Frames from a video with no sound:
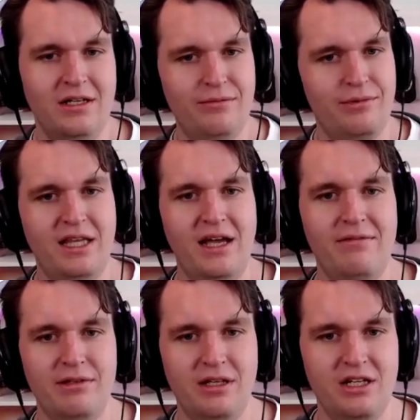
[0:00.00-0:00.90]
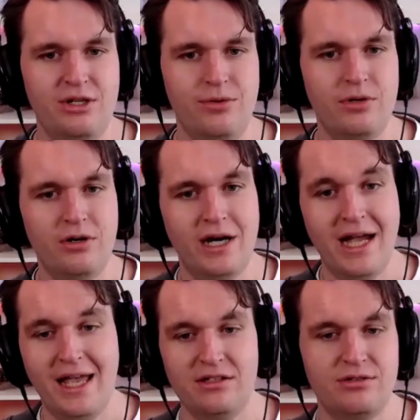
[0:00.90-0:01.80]
when they have an issue or i
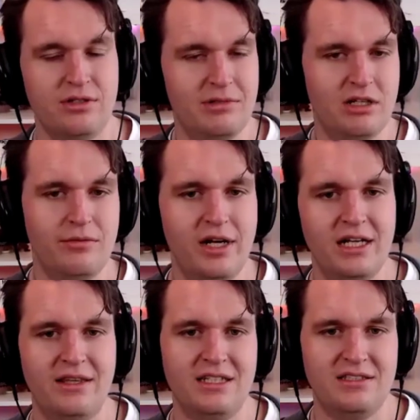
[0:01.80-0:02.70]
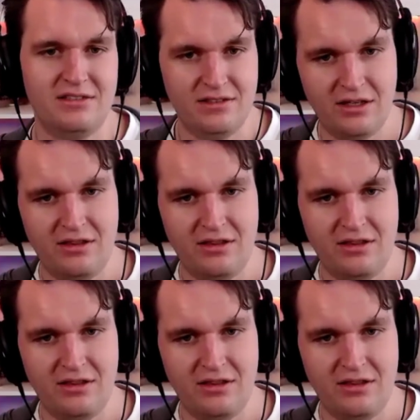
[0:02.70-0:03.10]
answer someone on reddit that's